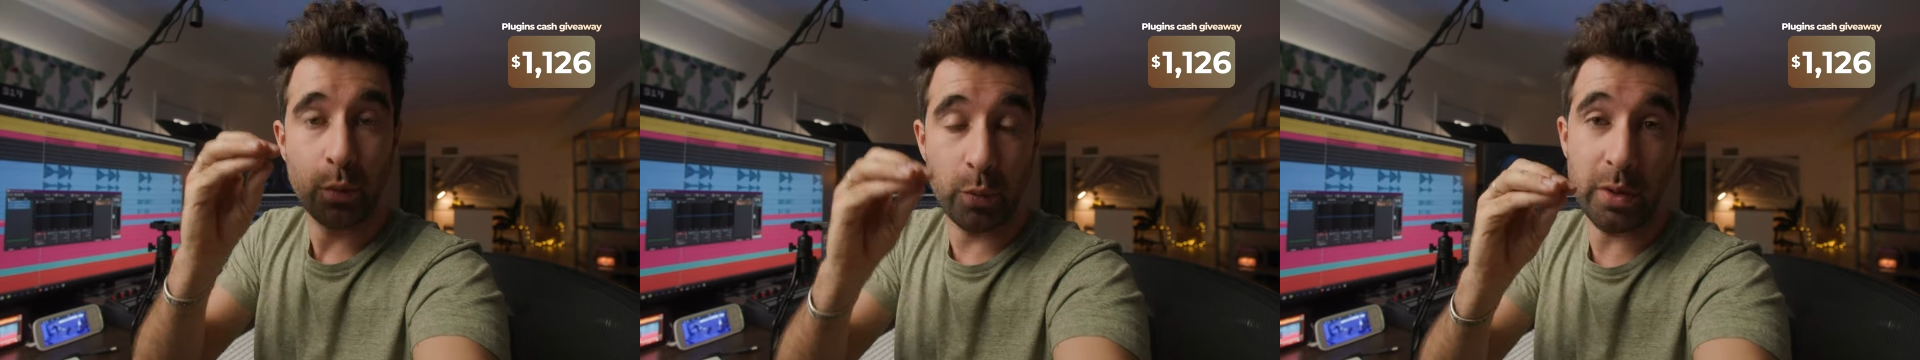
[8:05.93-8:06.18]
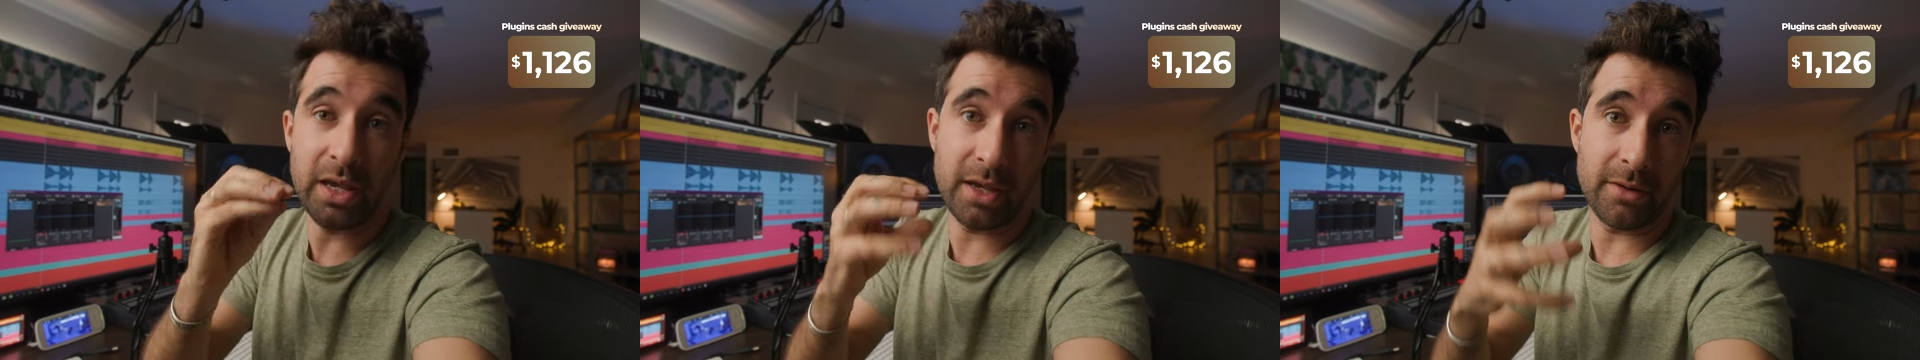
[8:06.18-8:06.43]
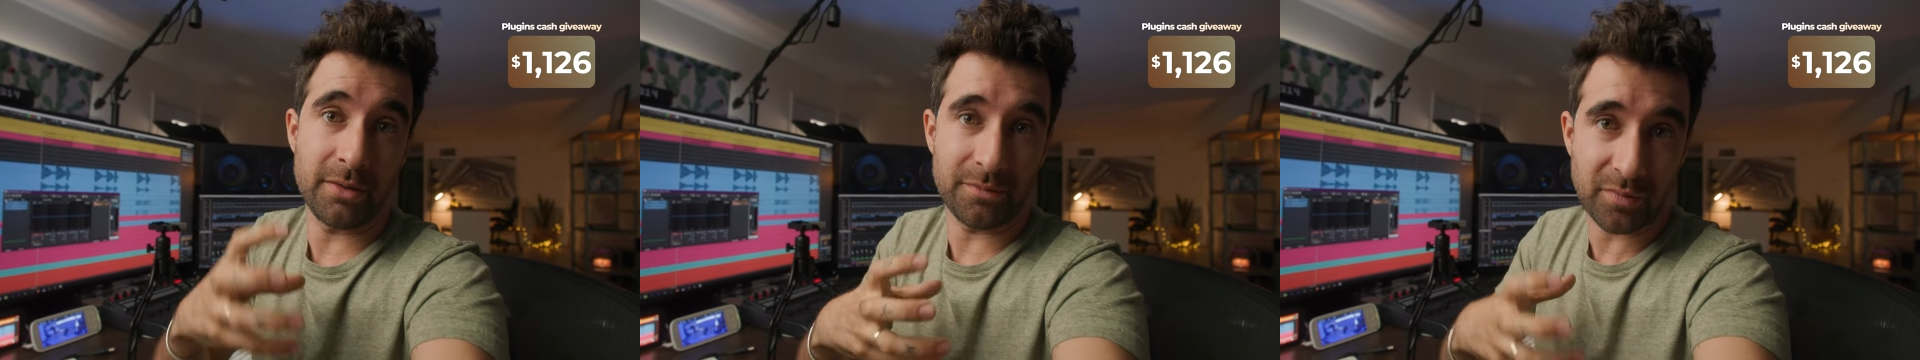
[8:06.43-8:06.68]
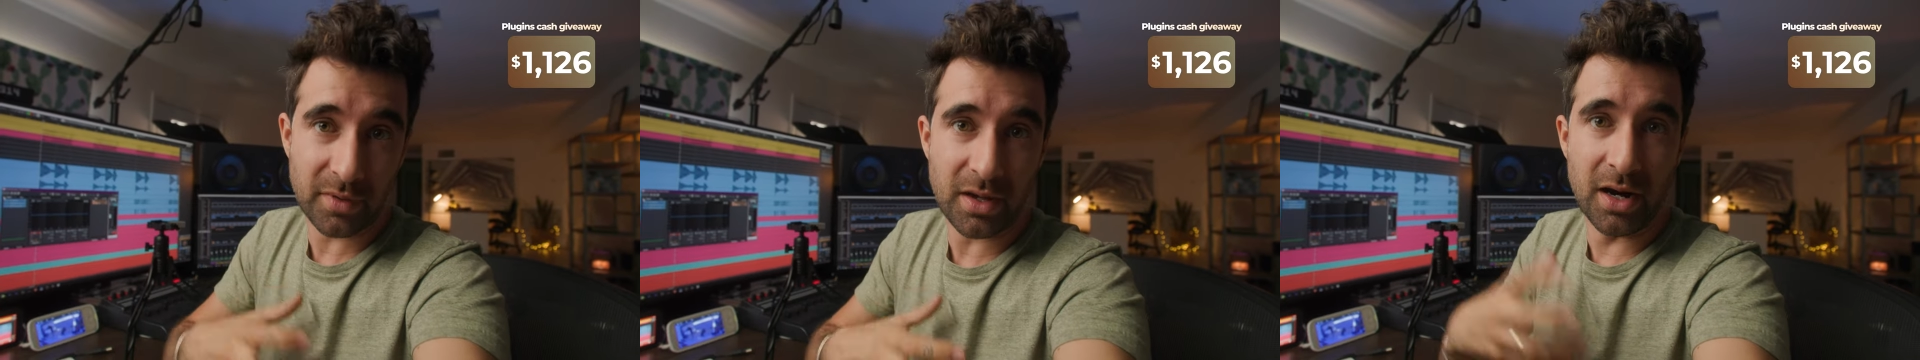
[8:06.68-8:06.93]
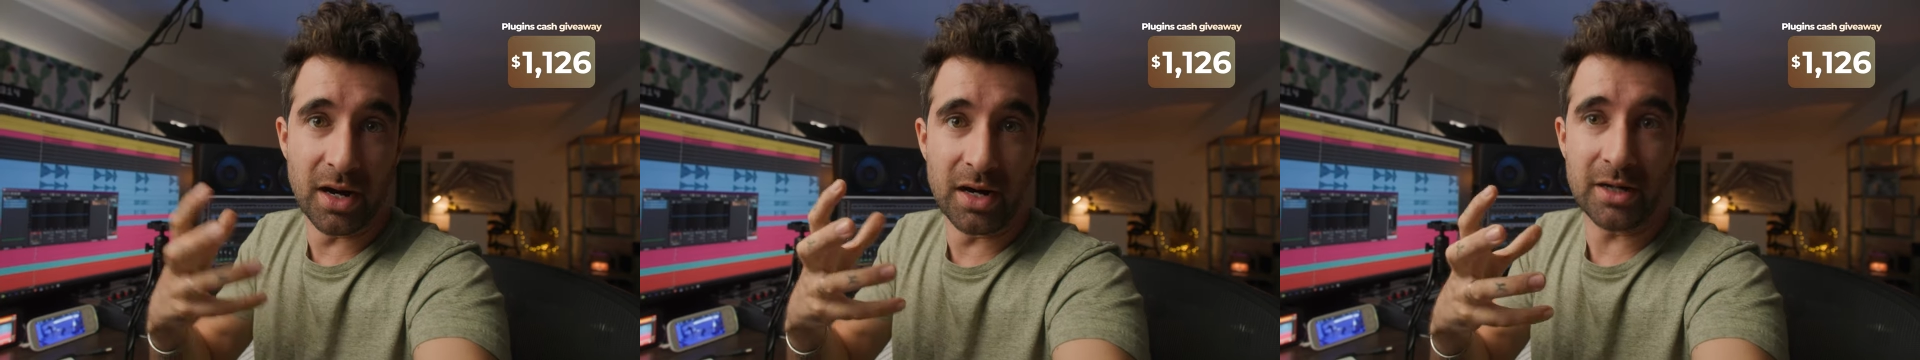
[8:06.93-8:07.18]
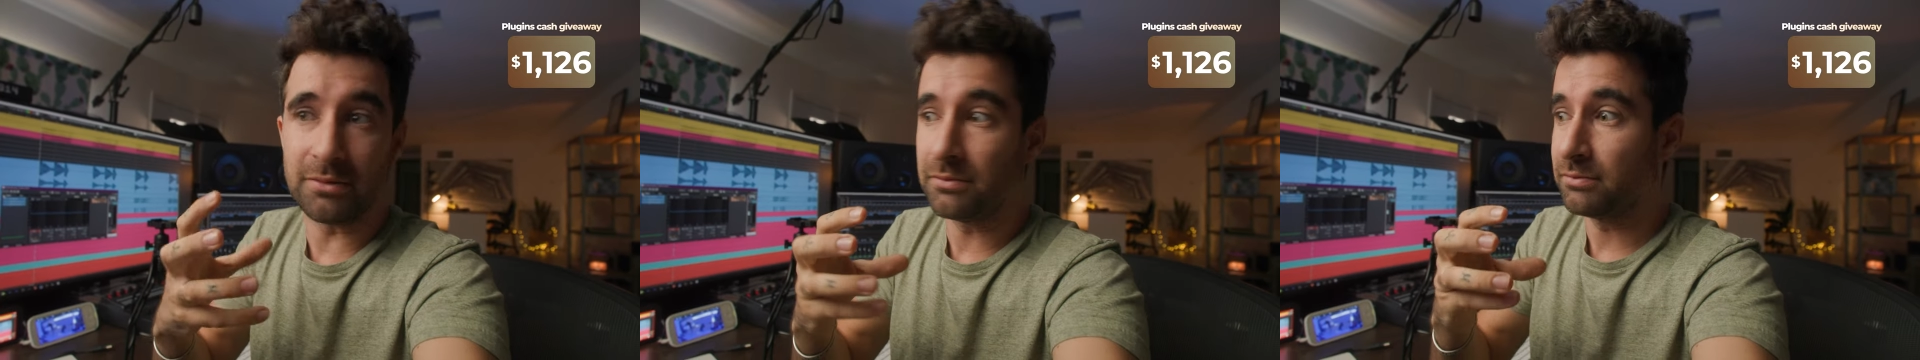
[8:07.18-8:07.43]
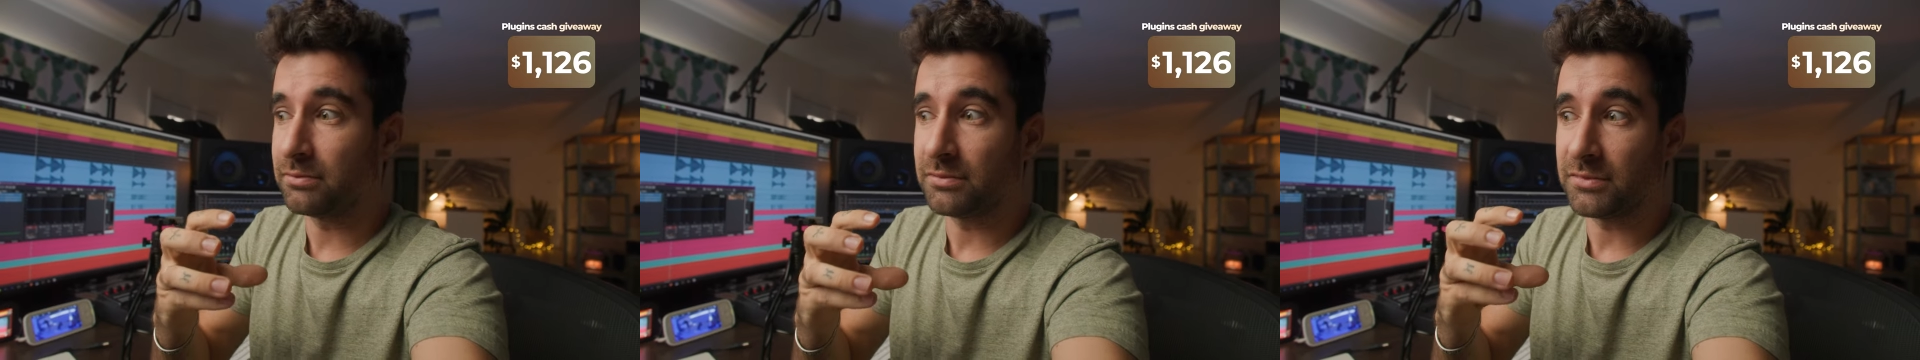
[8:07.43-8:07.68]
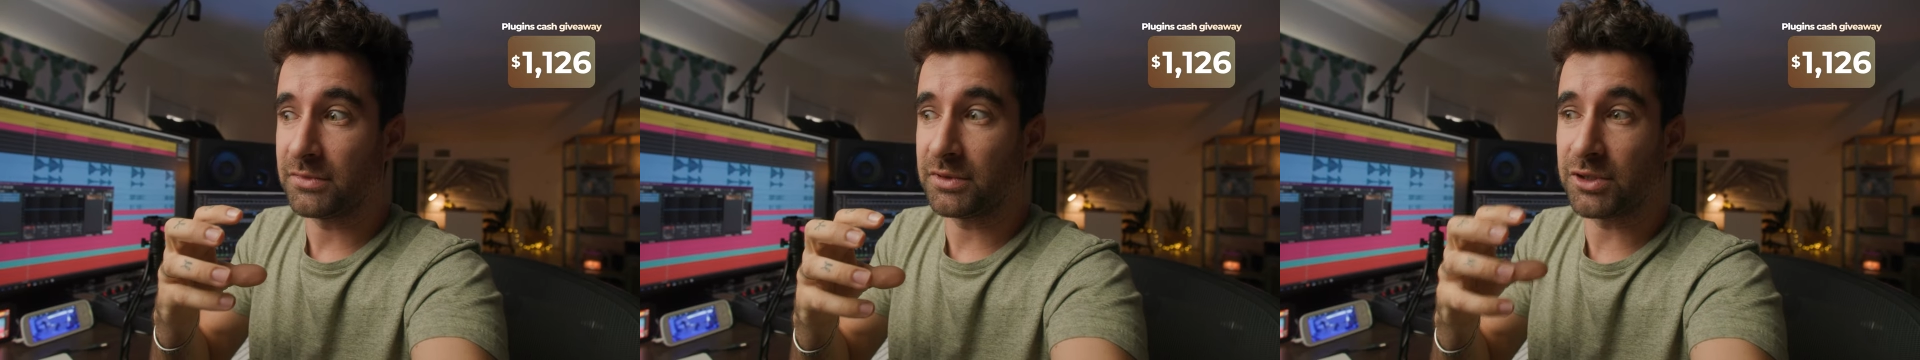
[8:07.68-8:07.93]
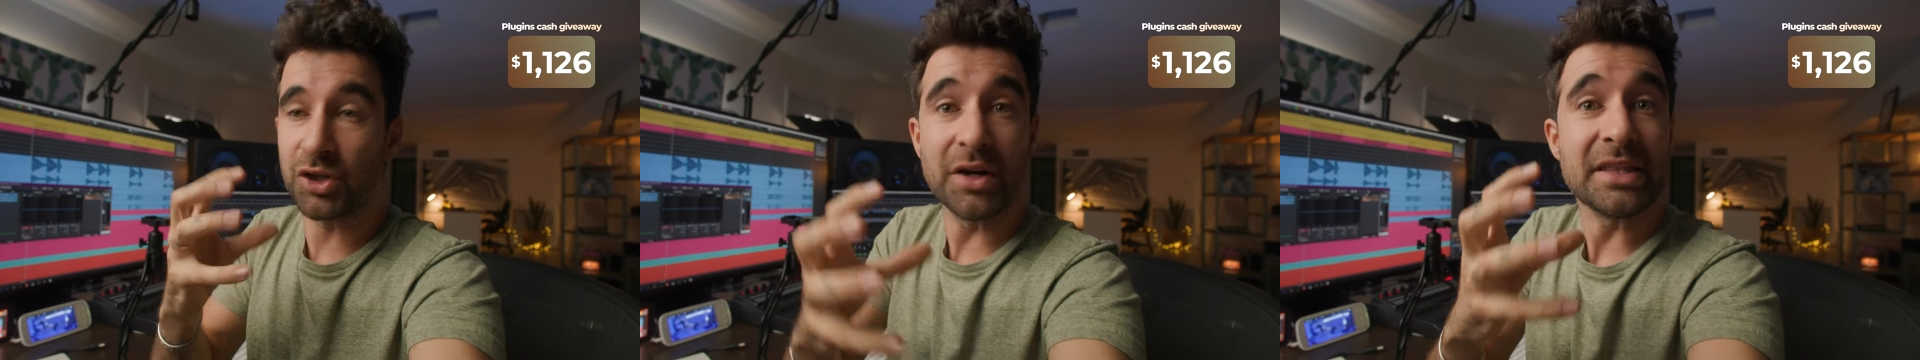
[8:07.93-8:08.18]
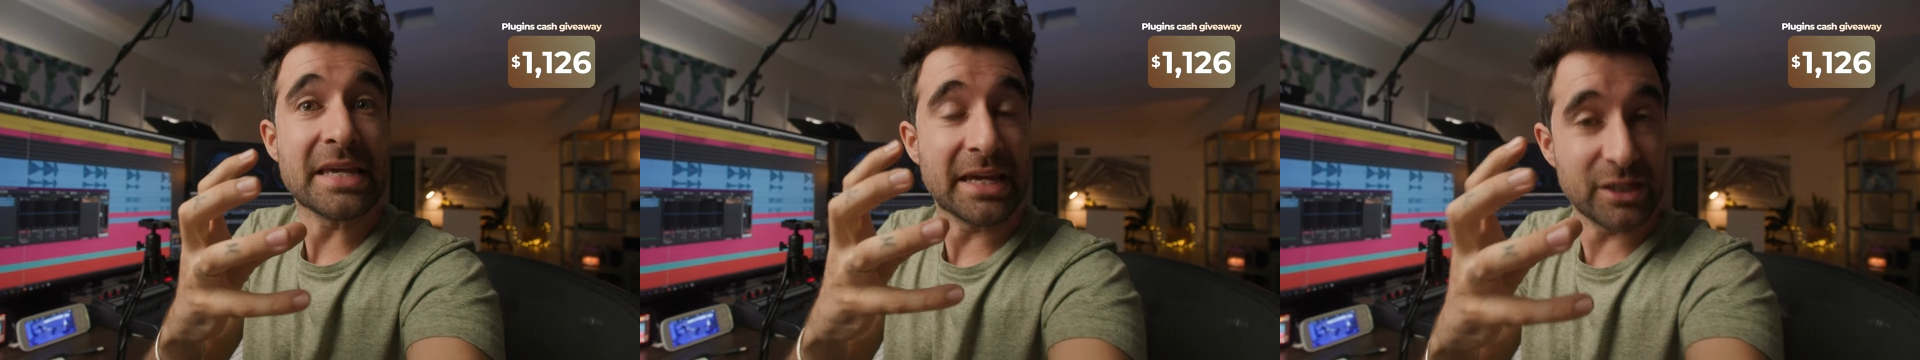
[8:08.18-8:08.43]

we are treating